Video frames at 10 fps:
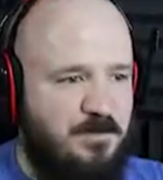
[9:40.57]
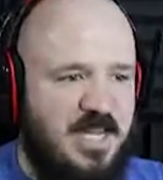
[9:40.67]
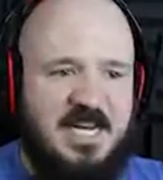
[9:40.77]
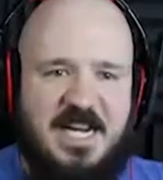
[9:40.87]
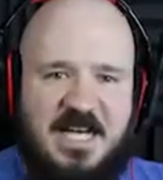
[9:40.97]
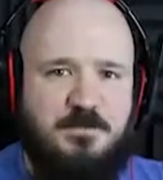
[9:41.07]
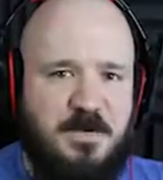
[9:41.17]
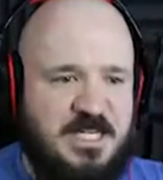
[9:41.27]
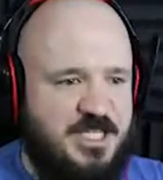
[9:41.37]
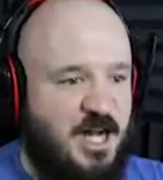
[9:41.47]
Get a nice,
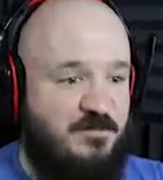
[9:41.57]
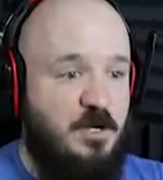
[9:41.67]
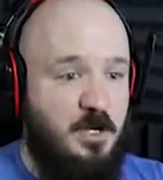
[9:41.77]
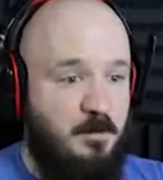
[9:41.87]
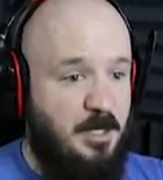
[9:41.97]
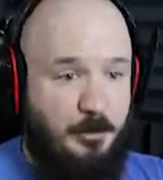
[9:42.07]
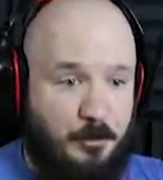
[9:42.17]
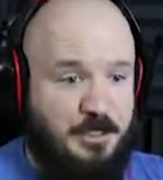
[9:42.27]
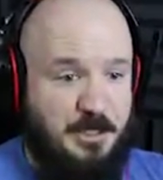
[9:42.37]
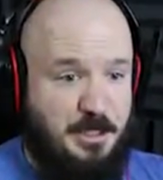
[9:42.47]
pretty shelf. But
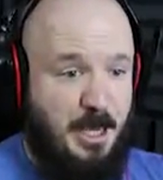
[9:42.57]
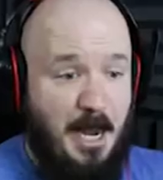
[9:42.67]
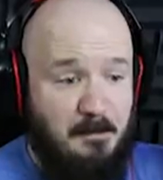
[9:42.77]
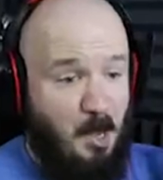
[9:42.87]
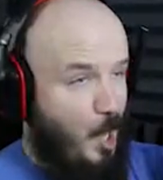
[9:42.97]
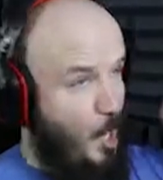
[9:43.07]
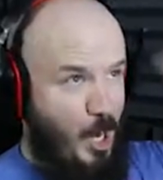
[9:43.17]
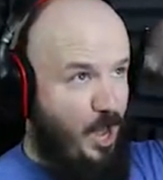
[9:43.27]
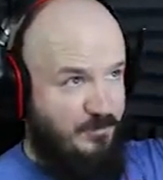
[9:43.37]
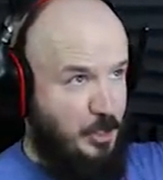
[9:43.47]
according to the game, I
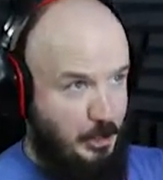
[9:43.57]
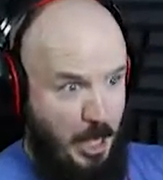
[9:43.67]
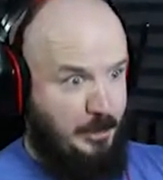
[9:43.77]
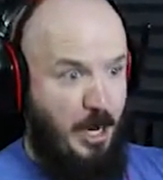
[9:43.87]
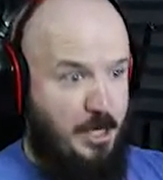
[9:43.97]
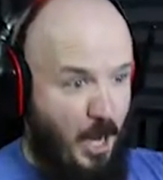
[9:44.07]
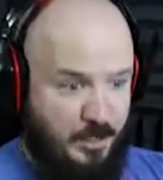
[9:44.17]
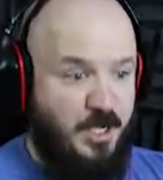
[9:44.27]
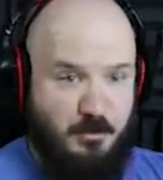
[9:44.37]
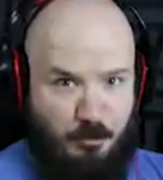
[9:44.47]
haven't unlocked that
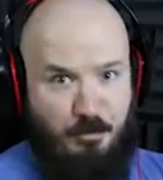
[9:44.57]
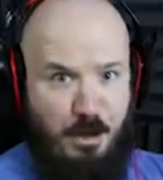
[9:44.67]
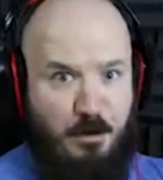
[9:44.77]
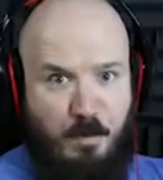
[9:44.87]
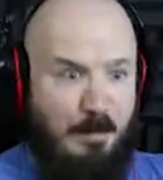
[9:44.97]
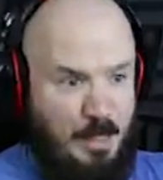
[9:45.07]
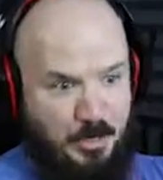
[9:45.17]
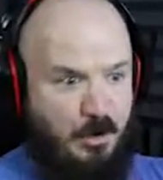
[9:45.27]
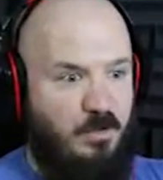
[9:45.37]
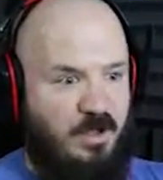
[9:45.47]
yet. So they don't want me
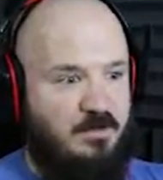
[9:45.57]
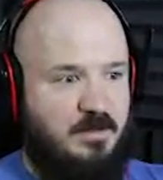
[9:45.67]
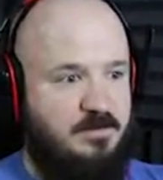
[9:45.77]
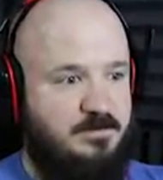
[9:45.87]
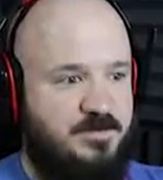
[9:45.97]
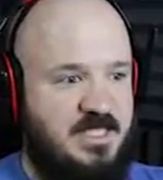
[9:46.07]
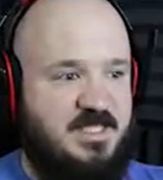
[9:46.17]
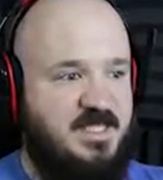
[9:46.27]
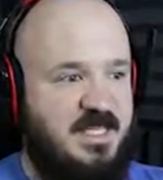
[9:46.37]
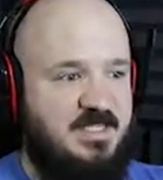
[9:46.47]
to do that.
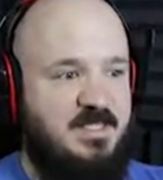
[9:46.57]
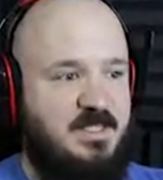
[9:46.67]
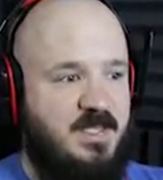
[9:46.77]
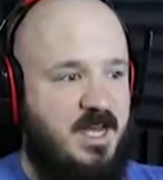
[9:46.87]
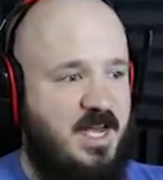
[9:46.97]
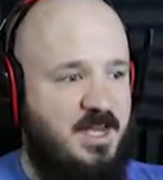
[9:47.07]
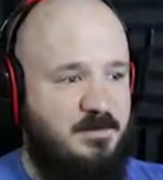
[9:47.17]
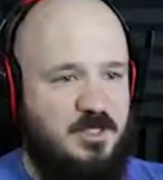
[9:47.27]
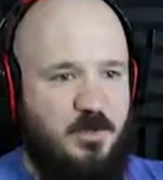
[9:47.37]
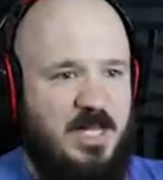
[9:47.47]
Yes, yes, I
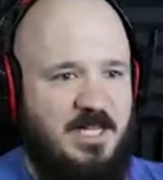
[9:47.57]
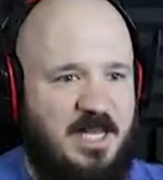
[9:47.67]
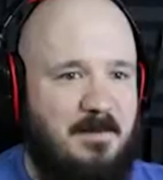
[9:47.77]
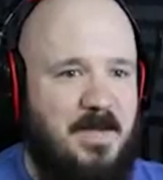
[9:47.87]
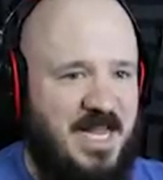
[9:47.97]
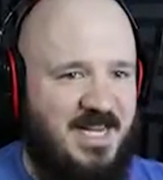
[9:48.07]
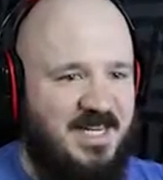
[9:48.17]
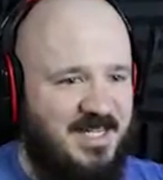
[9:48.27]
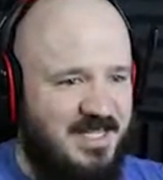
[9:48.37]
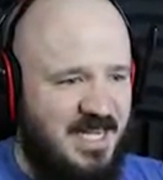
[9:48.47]
am as well as can be.
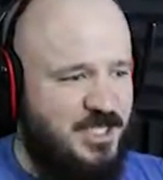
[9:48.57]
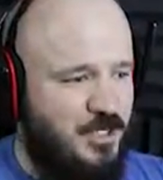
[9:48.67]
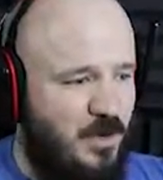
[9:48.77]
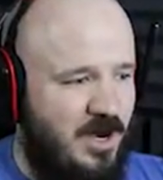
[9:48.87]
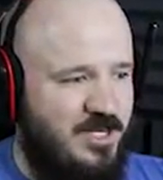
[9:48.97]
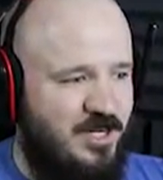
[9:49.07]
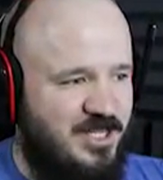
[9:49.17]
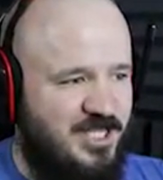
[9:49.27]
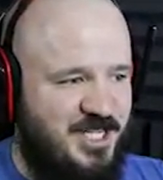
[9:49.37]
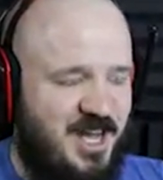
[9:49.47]
Yes, you are,
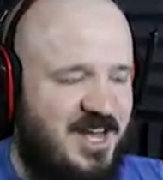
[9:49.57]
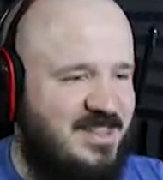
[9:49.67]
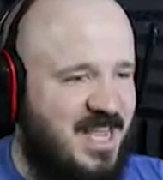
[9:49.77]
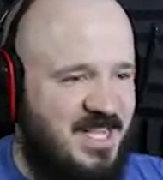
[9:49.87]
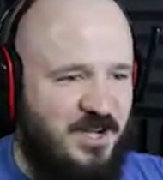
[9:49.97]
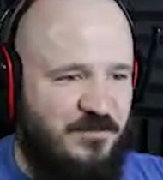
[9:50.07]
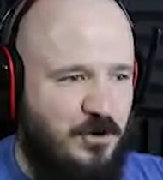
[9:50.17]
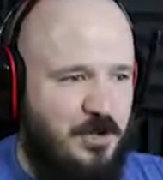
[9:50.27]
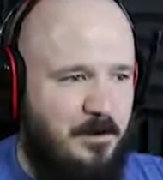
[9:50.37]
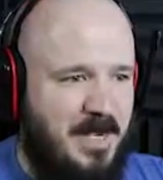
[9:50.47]
good sir. Thank you
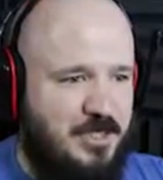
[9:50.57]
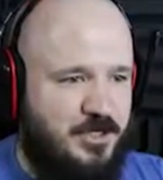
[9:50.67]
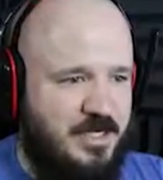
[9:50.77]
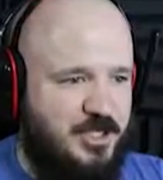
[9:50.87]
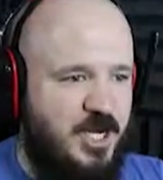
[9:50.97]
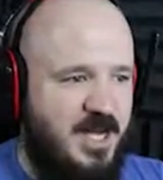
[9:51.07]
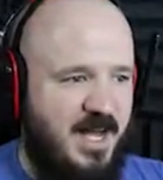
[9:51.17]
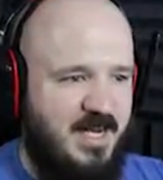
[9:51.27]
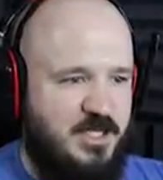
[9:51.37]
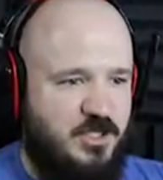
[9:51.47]
for your patronage.
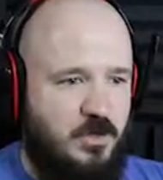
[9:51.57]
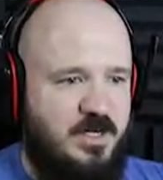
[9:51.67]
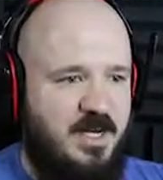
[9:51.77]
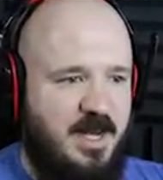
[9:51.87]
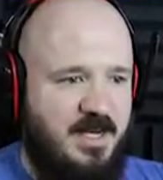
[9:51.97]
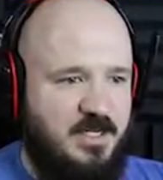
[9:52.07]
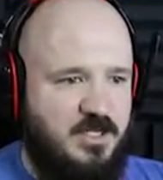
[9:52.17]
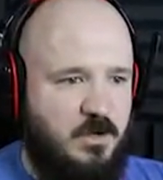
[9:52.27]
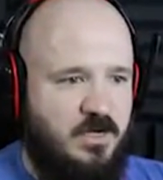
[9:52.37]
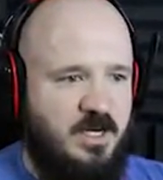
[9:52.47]
I got a sword. I got a
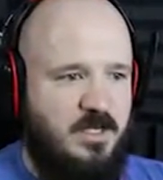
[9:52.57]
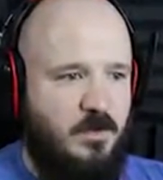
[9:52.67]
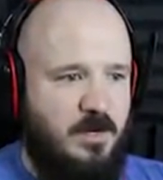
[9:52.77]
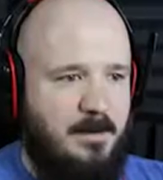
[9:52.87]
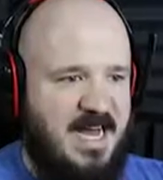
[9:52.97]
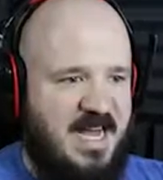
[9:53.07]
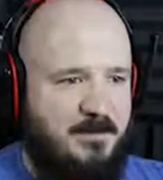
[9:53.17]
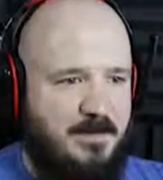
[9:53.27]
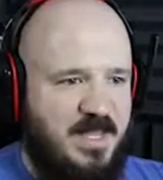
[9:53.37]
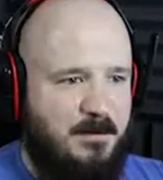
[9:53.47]
sword. You want to buy it?
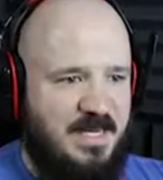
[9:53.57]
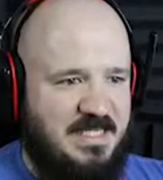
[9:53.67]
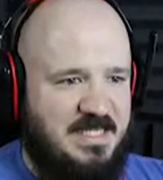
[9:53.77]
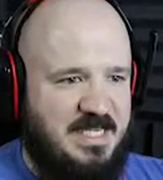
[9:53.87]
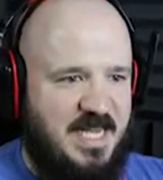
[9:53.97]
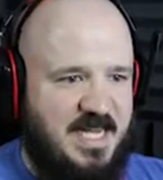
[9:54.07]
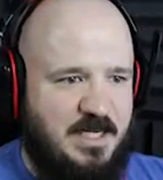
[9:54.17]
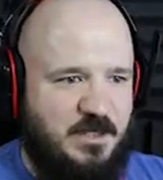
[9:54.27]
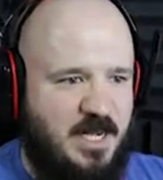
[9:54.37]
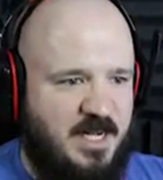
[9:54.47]
It might slay
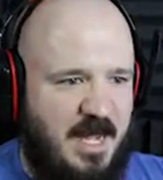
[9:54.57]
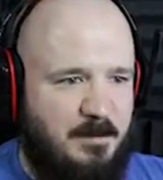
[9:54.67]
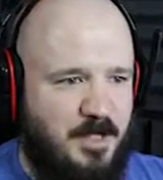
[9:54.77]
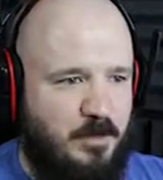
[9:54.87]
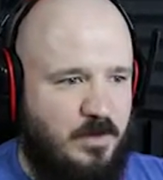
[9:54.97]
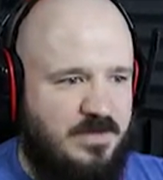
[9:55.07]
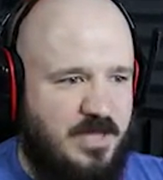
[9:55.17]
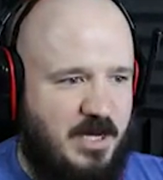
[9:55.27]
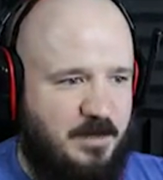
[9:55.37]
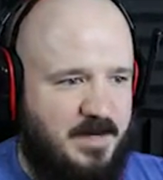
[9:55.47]
a, a, goblin or whatever
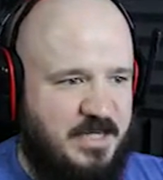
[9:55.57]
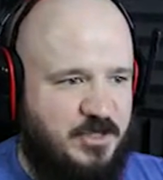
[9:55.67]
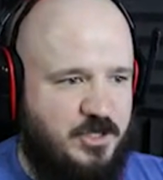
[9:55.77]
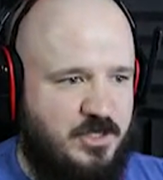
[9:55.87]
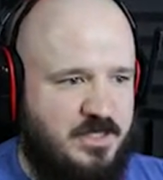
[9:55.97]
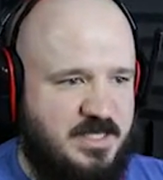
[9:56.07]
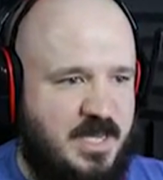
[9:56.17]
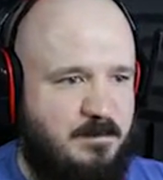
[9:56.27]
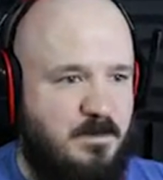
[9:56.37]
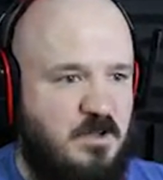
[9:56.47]
the hell the monsters are in this game.